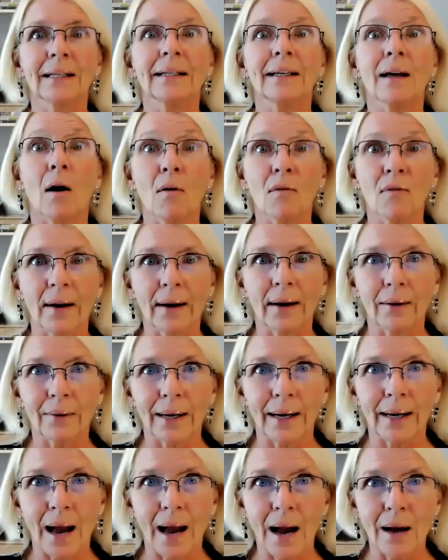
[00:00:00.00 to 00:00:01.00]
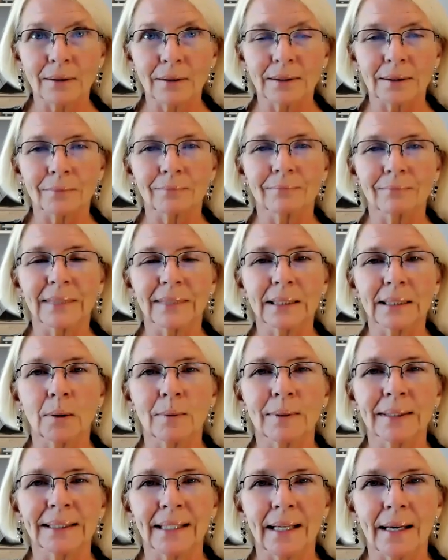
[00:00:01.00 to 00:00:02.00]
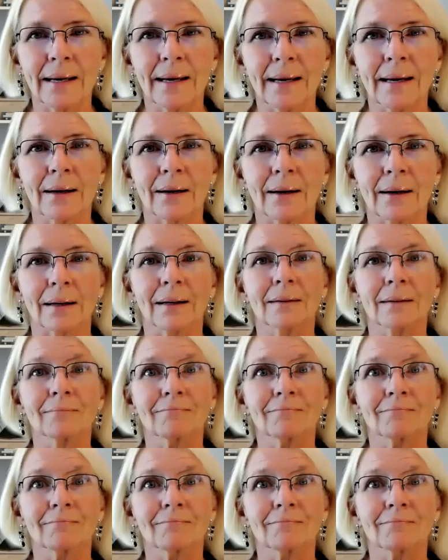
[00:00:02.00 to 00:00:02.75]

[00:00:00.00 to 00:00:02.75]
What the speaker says: Y'all figure it out. That's what we say here